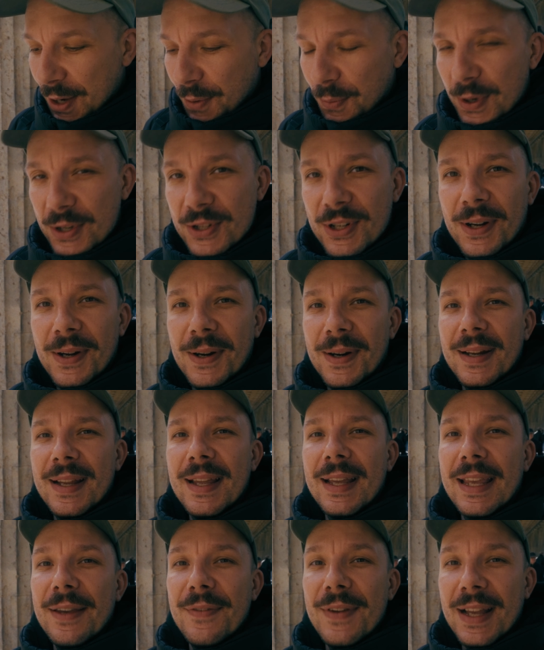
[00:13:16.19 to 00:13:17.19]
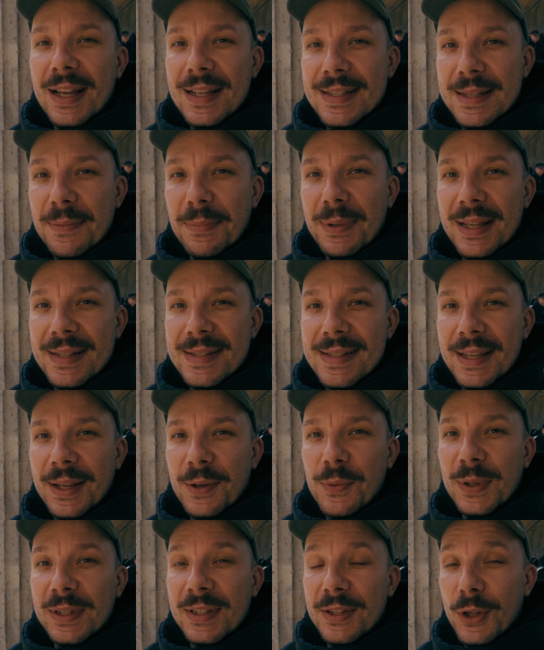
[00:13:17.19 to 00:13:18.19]
which are giving us the blessing
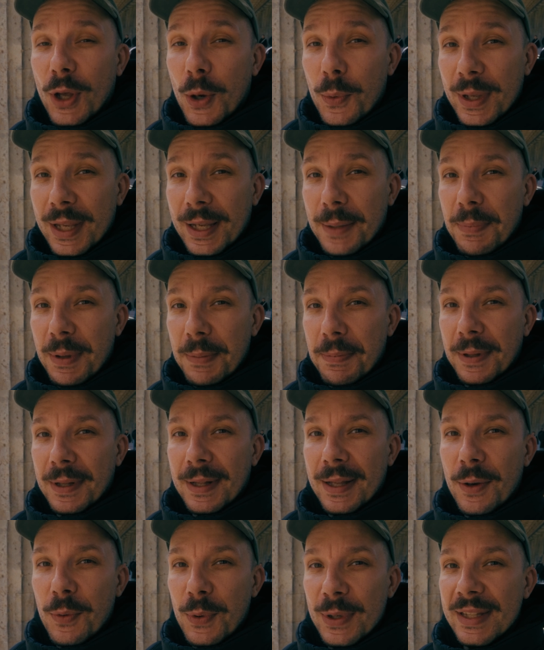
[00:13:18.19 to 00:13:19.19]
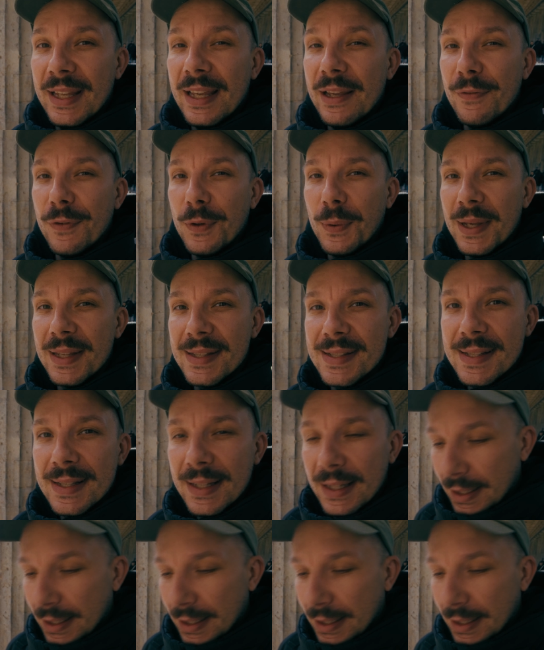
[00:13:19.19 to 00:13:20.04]
with knowing people with the influence.